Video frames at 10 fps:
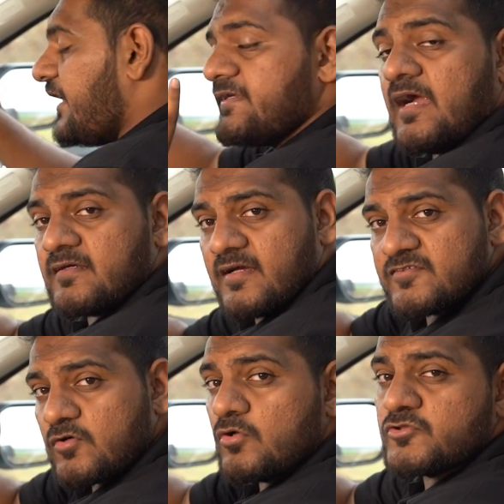And Tata
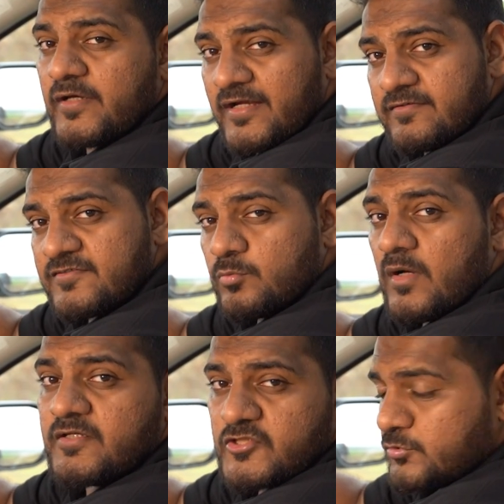has also addressed
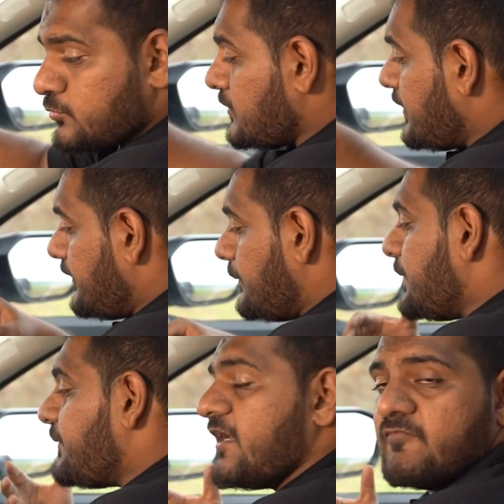one issue that
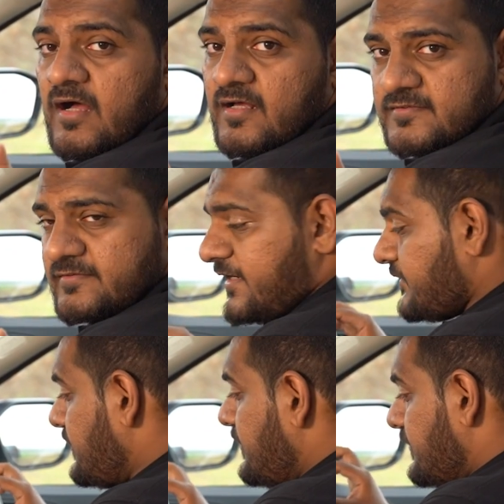people have asked that
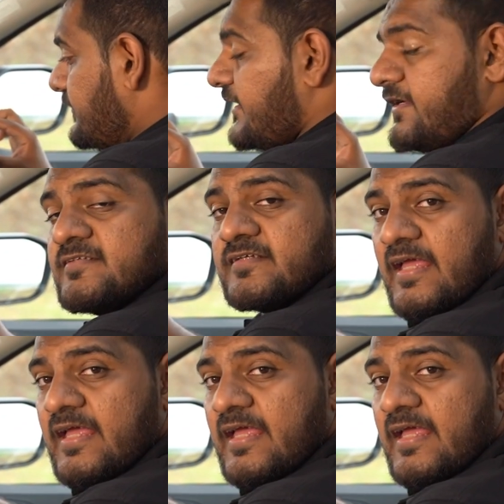there is an